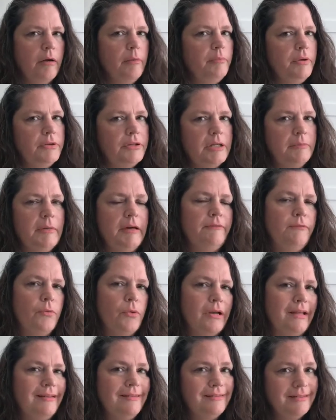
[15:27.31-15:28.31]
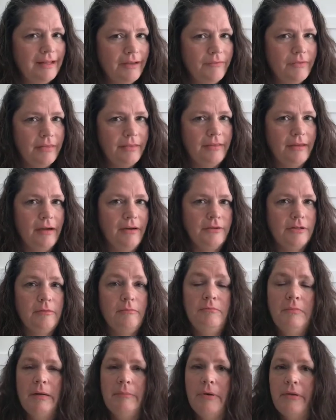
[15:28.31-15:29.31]
It puts him at $47,000.
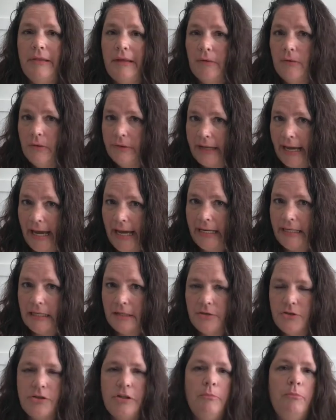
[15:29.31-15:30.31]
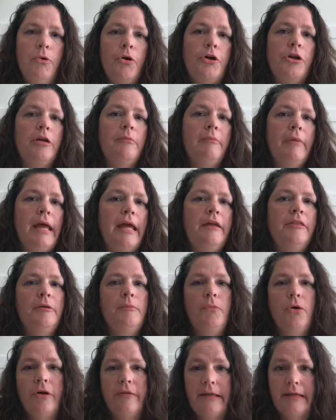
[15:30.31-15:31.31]
Remember the old adage, the more you make, the
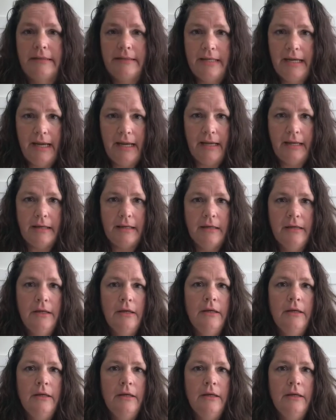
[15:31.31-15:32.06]
more they take.